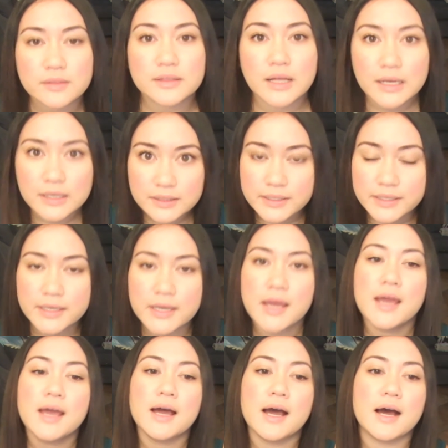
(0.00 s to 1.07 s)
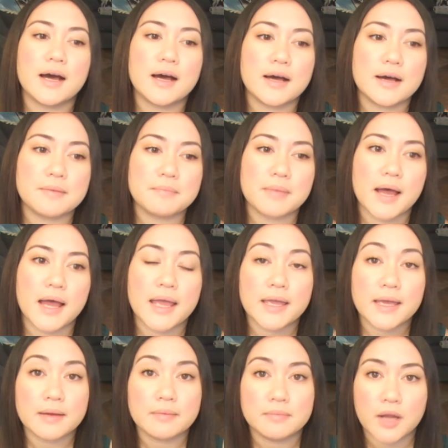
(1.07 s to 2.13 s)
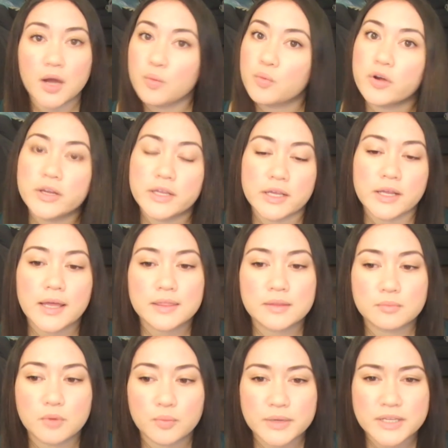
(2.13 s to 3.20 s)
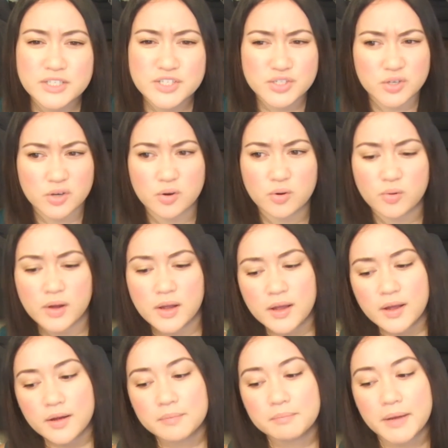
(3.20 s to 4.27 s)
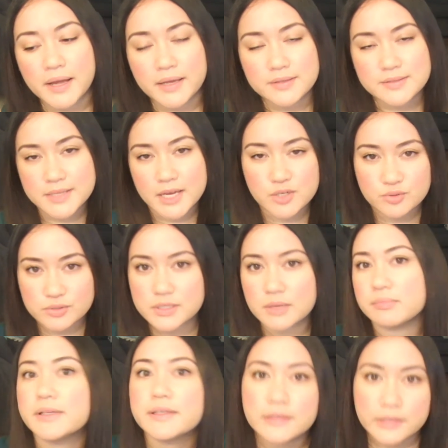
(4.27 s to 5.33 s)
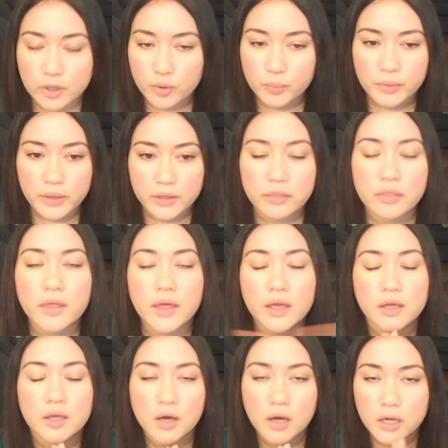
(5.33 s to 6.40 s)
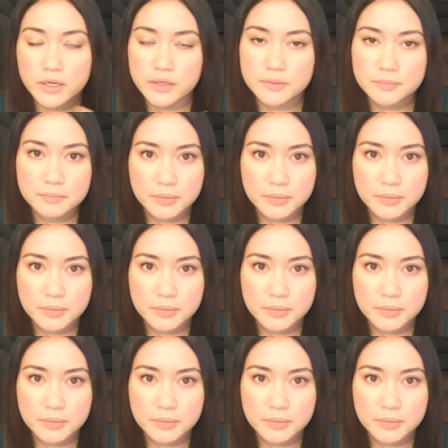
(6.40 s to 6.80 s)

Luckily, I am not working at the moment, so my schedule is completely open, thank God.